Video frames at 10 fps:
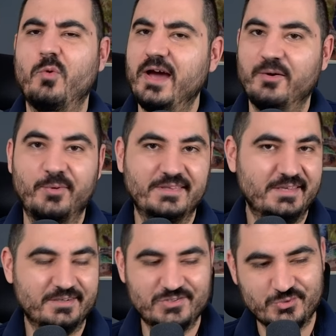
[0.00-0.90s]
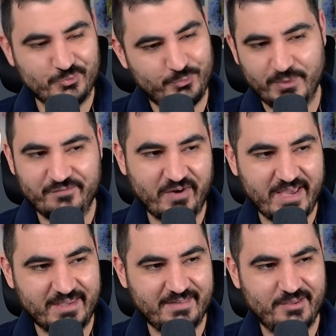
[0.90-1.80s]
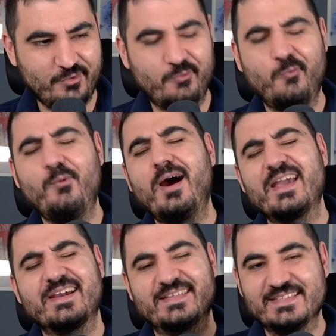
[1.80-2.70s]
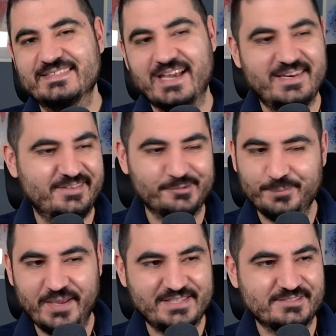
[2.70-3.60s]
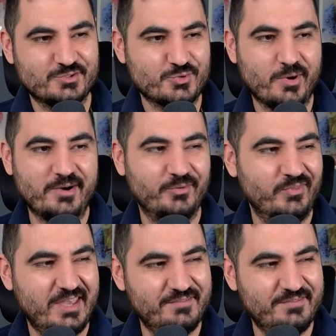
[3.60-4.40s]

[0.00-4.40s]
Why we didn't shoot with Frenkie de Jong, why I decided to pass to João